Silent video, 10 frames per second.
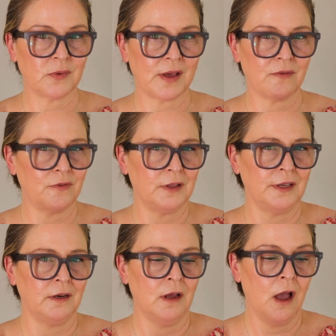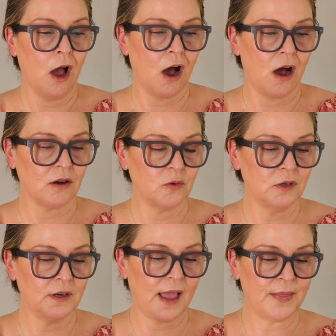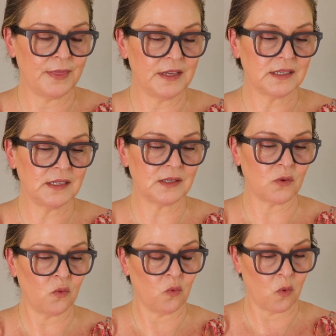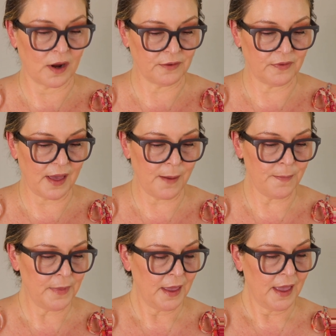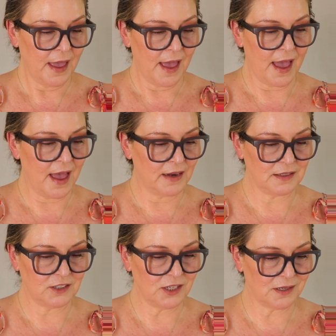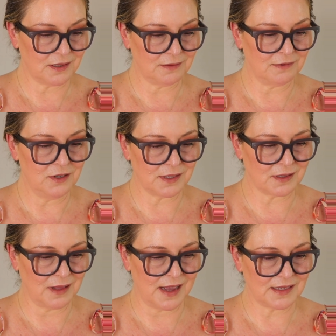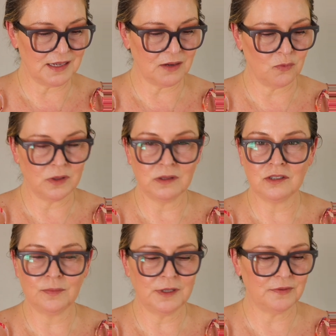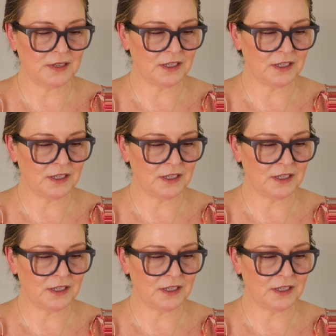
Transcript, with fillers: without feeling awkward, and this is one of them, and it just it looks classic with a little bit of